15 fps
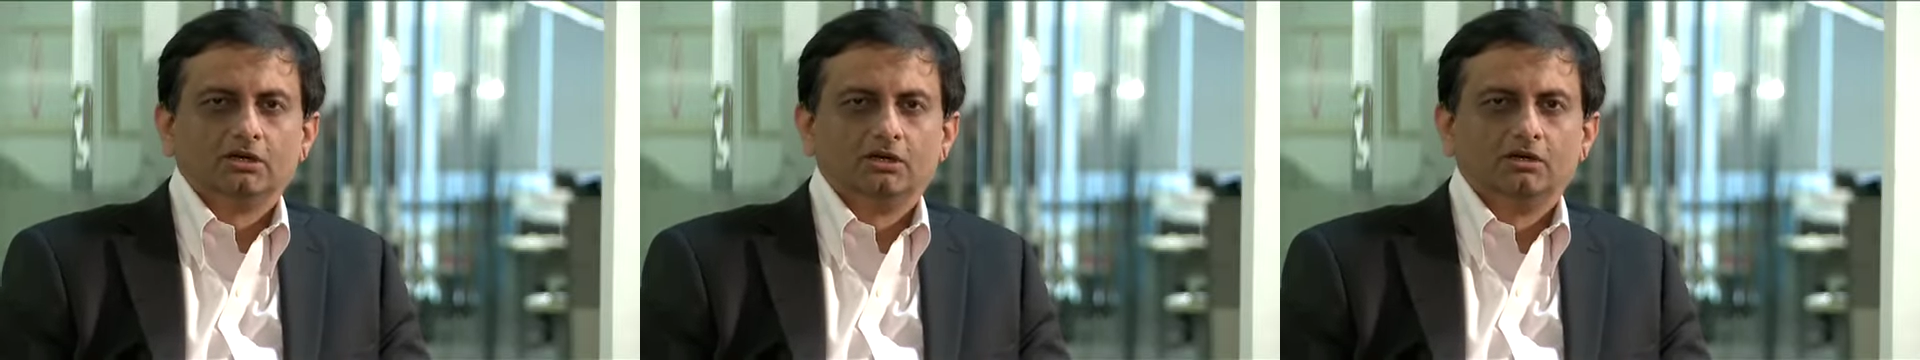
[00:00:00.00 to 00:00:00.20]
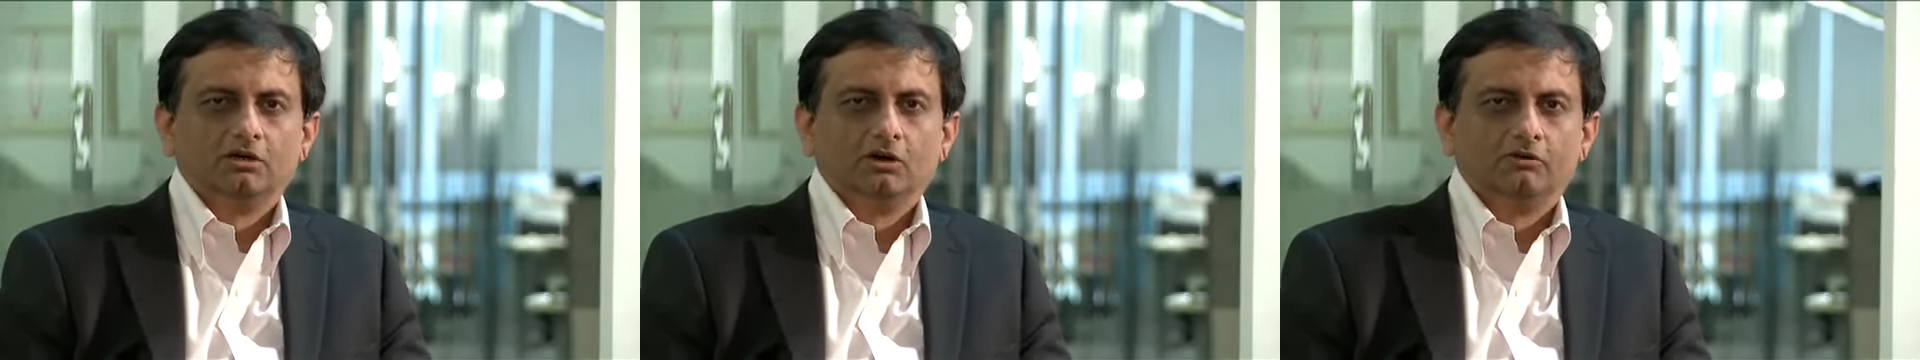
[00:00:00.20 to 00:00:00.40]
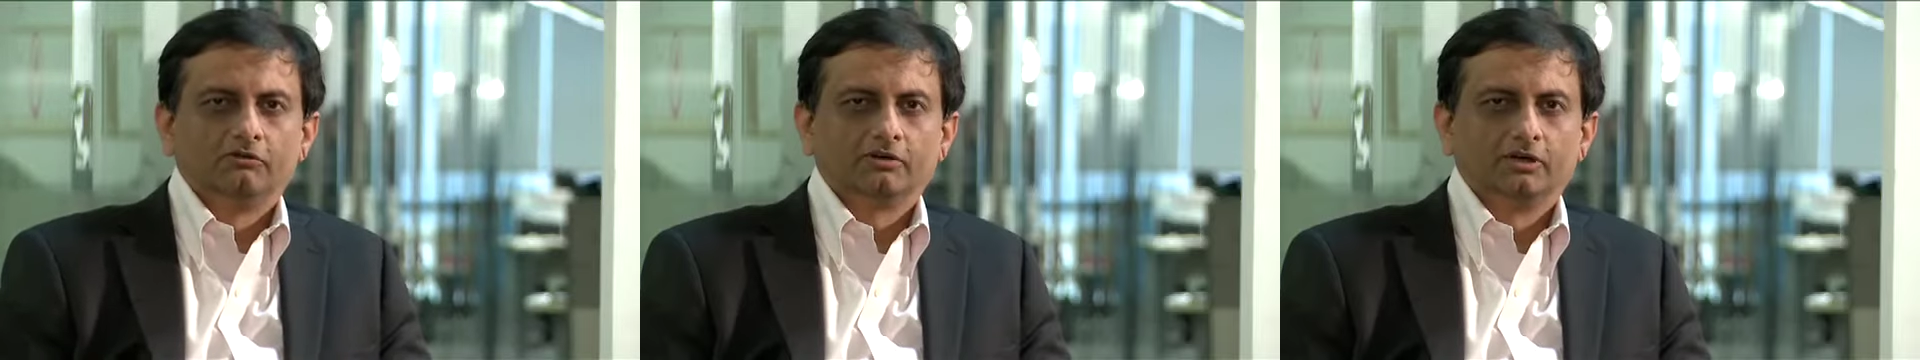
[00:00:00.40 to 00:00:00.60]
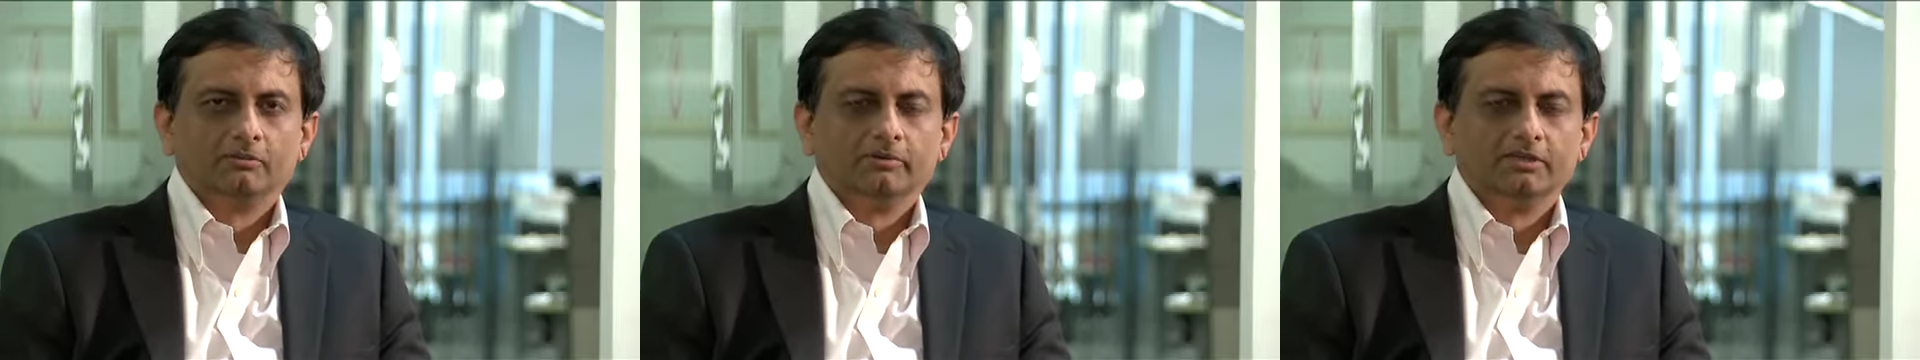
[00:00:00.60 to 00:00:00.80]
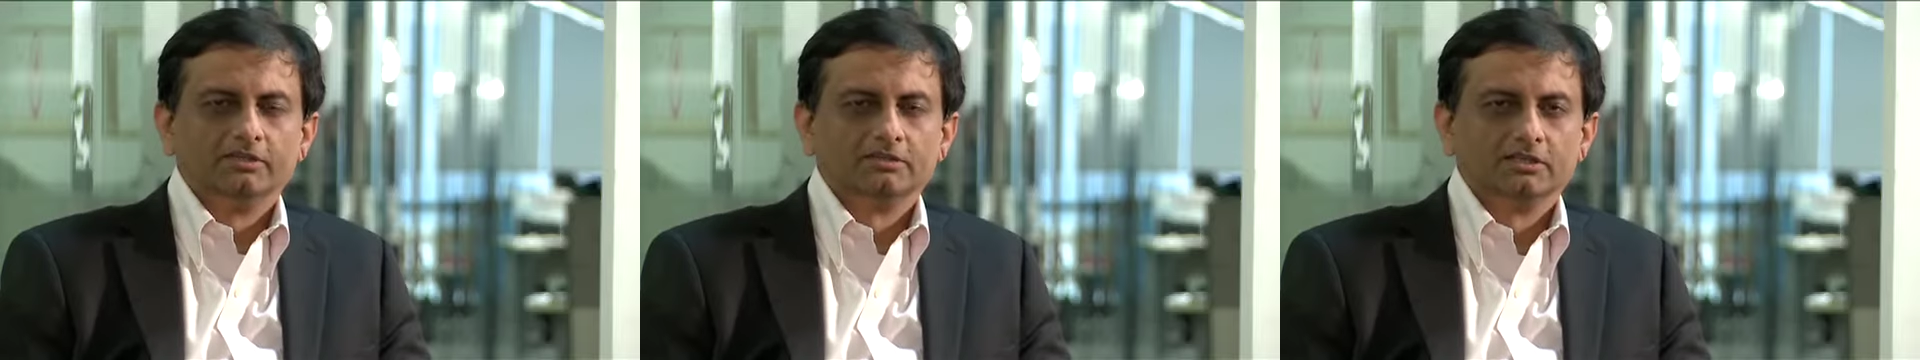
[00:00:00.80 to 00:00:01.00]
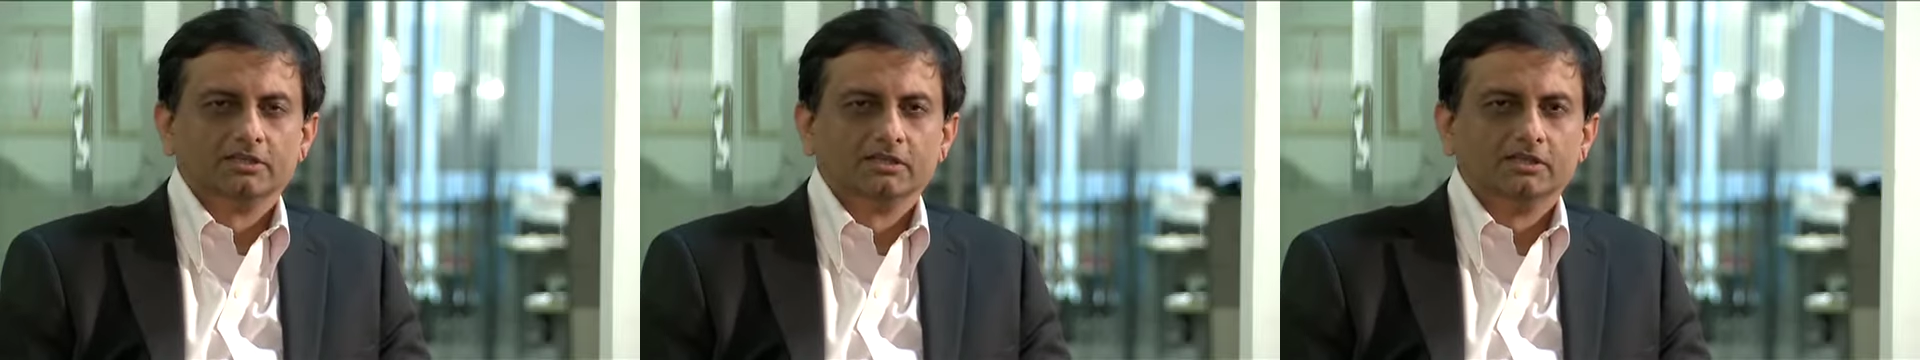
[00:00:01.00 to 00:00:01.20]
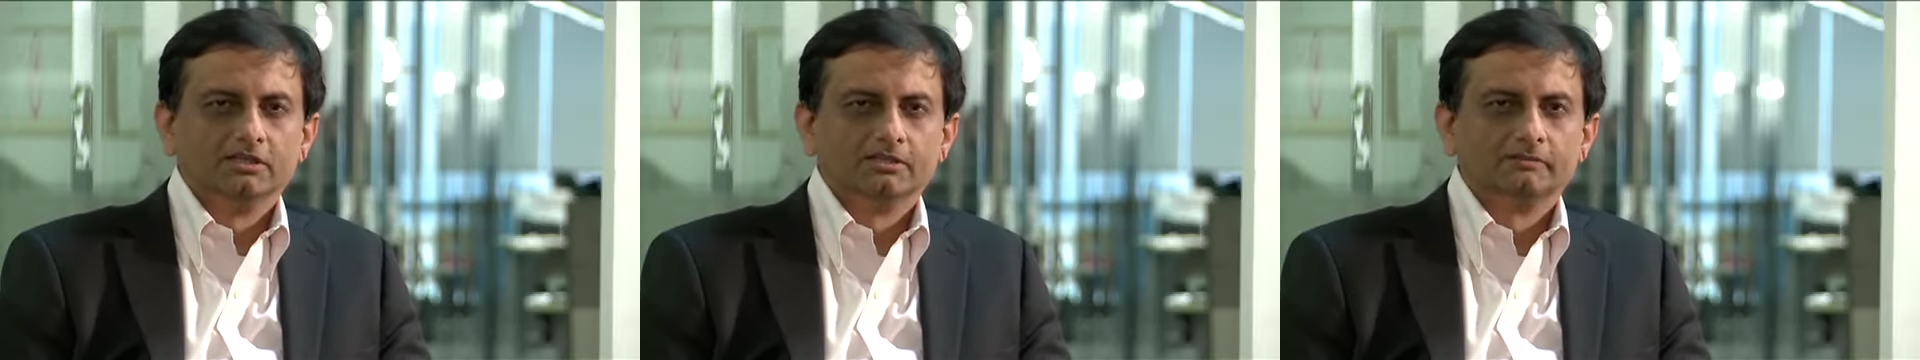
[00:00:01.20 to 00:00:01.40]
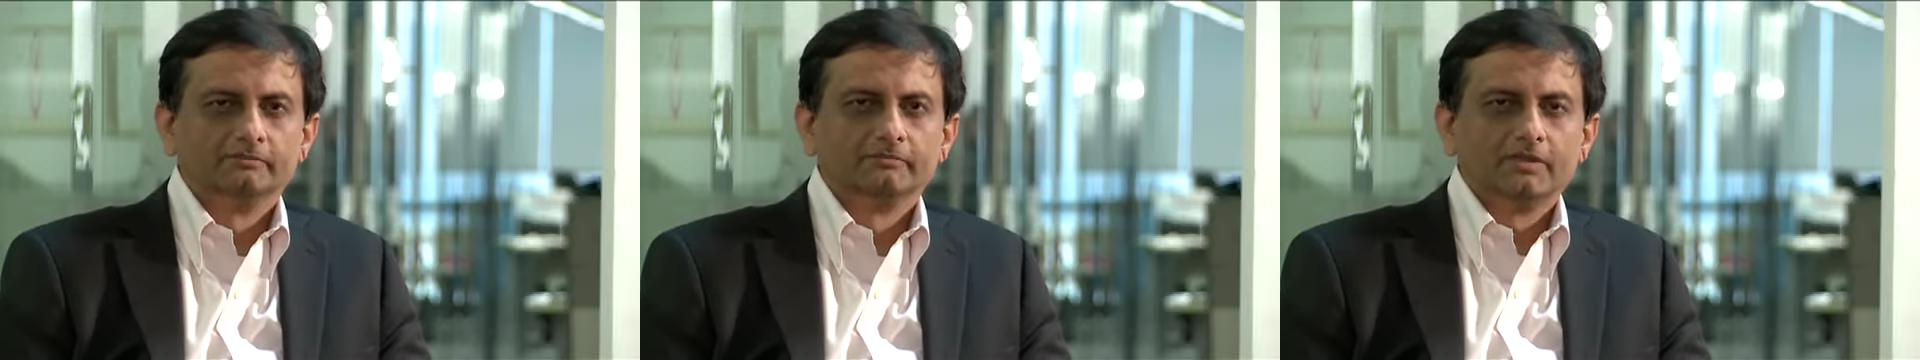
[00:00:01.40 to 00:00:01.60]
uh, of companies in
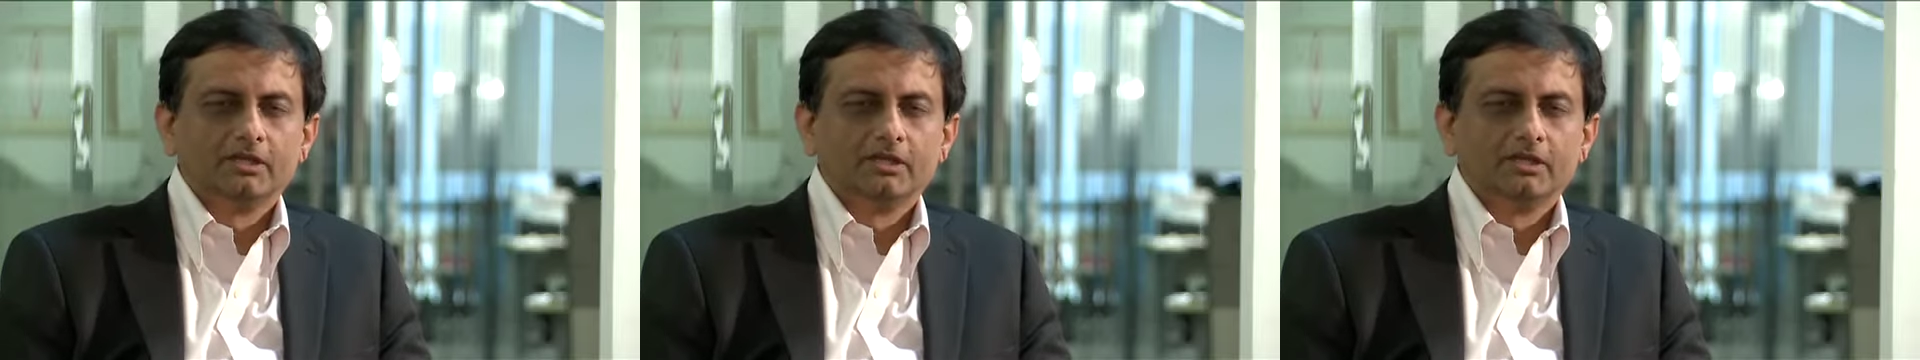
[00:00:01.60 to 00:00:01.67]
India.